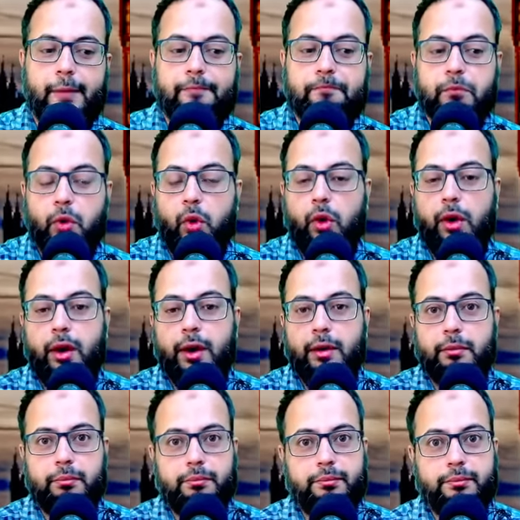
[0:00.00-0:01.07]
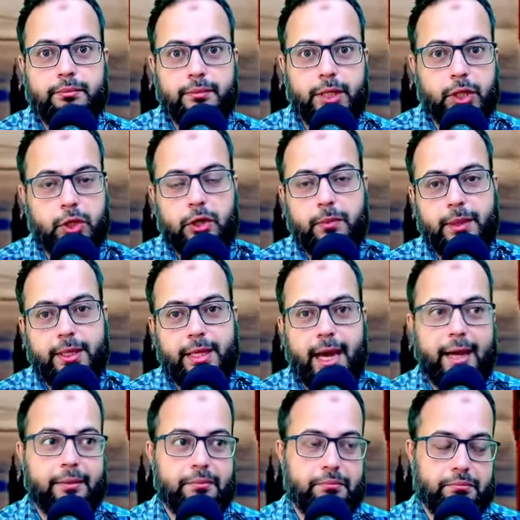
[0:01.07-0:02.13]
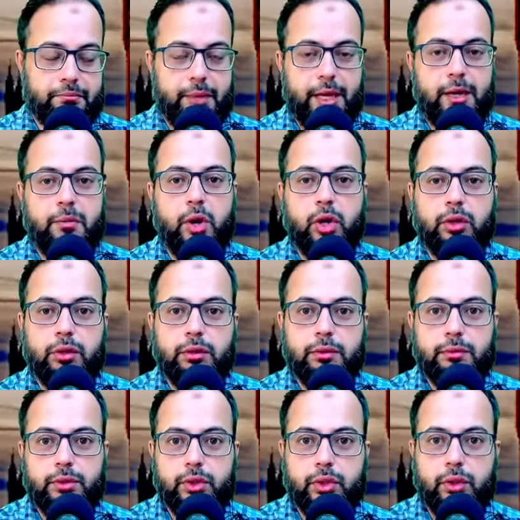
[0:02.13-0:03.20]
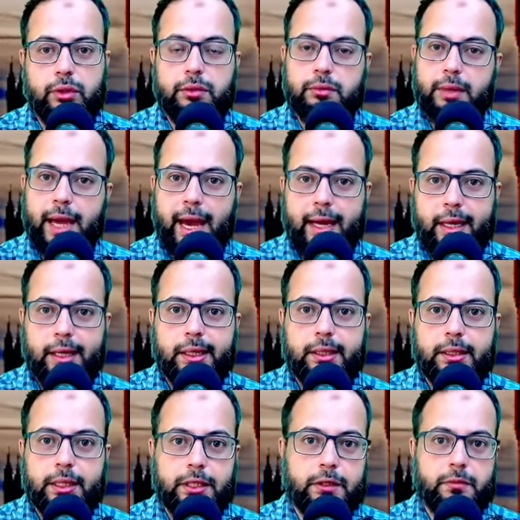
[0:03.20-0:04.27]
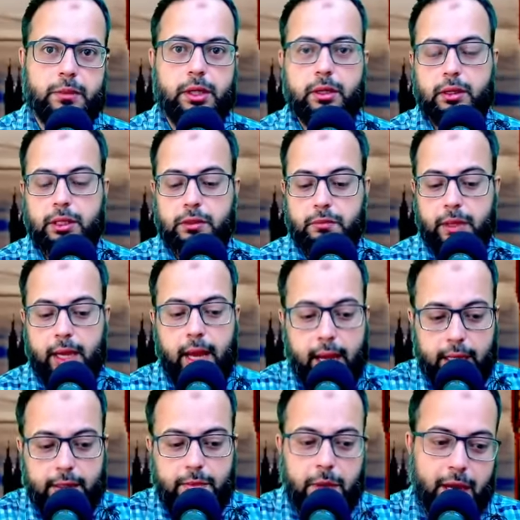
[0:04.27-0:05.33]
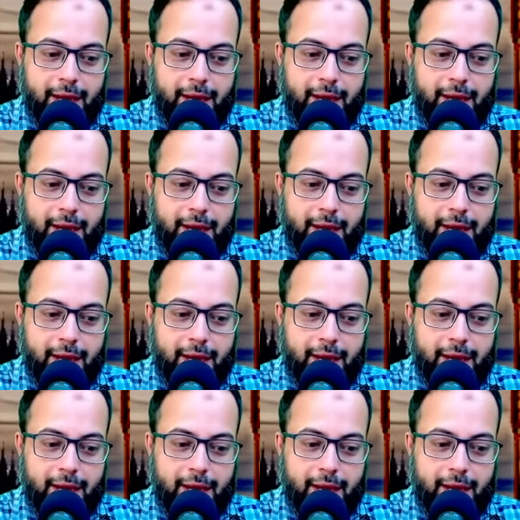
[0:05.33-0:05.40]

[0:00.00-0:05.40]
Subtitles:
Or it could be that Meghan Markle told Harry, kiss me or kiss my ass,